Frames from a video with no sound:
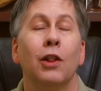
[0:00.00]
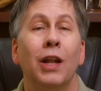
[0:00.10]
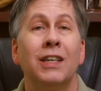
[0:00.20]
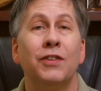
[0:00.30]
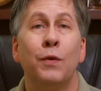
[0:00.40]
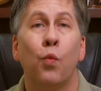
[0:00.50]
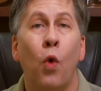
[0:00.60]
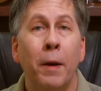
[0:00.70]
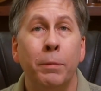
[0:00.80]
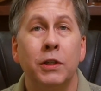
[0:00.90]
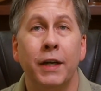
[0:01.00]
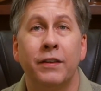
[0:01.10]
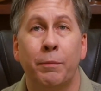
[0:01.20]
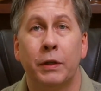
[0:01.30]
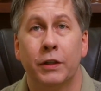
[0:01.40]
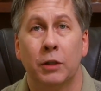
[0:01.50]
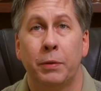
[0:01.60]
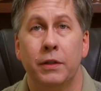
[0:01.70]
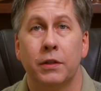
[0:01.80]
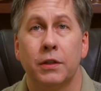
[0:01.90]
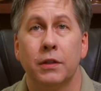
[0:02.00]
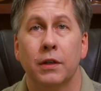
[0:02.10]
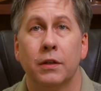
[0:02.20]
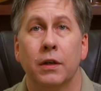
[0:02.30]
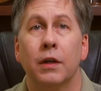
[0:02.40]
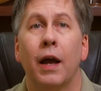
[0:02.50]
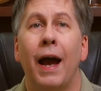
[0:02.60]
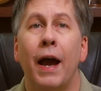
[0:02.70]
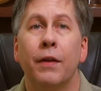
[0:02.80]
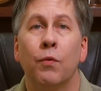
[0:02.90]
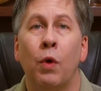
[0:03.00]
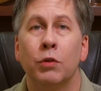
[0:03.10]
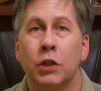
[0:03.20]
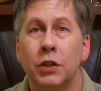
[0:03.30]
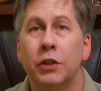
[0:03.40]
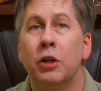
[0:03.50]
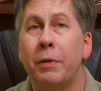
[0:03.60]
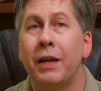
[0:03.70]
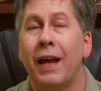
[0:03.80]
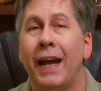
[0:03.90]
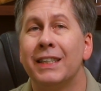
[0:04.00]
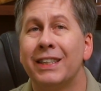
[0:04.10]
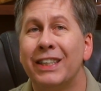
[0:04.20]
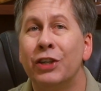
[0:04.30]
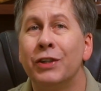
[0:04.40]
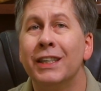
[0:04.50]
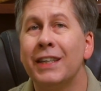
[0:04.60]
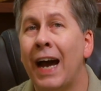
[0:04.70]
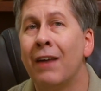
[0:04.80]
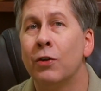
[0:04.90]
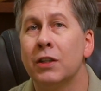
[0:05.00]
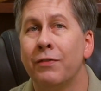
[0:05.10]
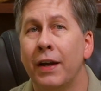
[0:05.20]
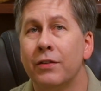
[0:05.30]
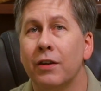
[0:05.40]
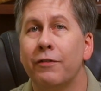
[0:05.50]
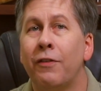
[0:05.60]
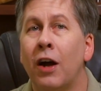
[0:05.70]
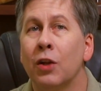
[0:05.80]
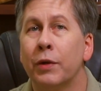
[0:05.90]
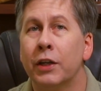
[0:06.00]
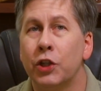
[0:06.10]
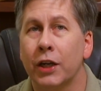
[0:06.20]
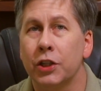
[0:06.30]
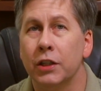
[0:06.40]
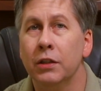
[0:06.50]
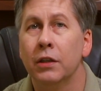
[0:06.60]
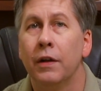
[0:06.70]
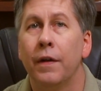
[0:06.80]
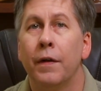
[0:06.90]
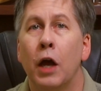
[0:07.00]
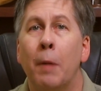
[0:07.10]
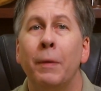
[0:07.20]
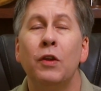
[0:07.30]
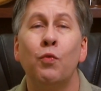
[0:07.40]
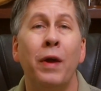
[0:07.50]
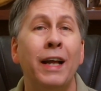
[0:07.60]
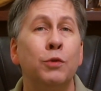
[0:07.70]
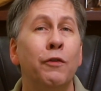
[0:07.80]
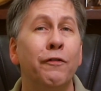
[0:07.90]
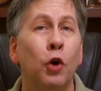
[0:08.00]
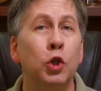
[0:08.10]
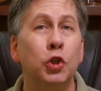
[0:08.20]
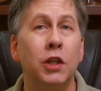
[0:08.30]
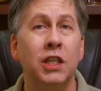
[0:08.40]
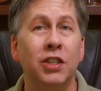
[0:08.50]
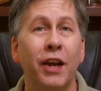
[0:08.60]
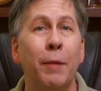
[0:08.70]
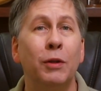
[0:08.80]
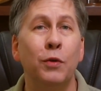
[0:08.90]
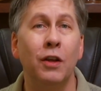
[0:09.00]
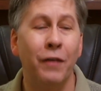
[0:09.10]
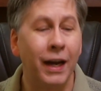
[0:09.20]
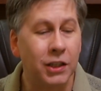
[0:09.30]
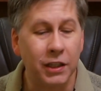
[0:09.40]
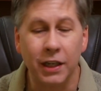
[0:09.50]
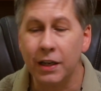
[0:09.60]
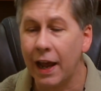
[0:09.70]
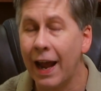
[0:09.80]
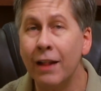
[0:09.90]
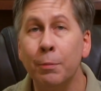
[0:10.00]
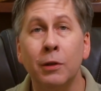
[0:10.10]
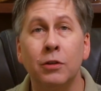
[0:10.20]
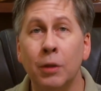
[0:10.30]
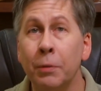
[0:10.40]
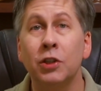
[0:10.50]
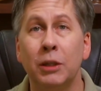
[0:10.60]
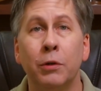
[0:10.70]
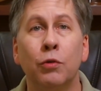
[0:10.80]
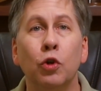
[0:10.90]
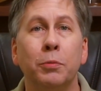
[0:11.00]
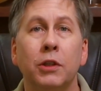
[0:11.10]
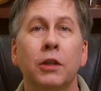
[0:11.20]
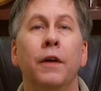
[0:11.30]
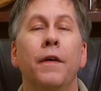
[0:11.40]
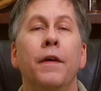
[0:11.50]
less than 1% of participants had what was considered to be a serious adverse event following injection, but the rates were virtually the same between the vaccine and the placebo groups,